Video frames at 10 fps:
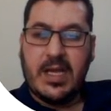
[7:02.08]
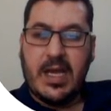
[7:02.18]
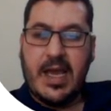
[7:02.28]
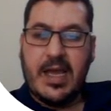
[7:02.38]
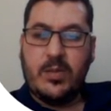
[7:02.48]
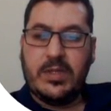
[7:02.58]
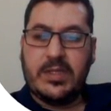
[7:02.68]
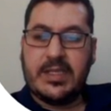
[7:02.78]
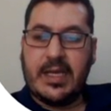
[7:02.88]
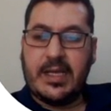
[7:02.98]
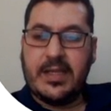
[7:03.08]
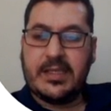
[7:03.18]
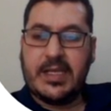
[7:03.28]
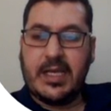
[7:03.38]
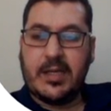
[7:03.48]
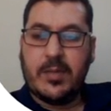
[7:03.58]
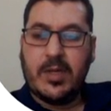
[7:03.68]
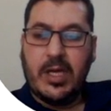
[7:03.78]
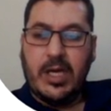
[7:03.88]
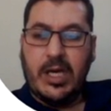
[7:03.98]
and we'll say the same.
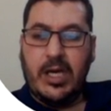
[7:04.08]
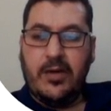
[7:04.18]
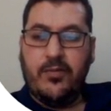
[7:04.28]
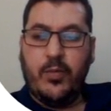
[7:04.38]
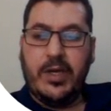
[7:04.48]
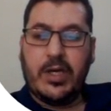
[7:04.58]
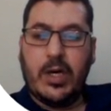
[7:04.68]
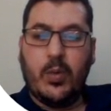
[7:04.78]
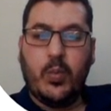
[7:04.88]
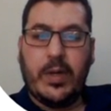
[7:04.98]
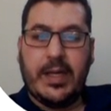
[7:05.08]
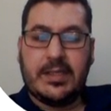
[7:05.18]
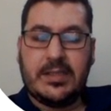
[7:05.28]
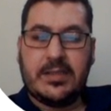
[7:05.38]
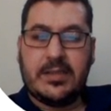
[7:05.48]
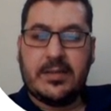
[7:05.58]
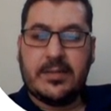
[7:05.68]
If we go west,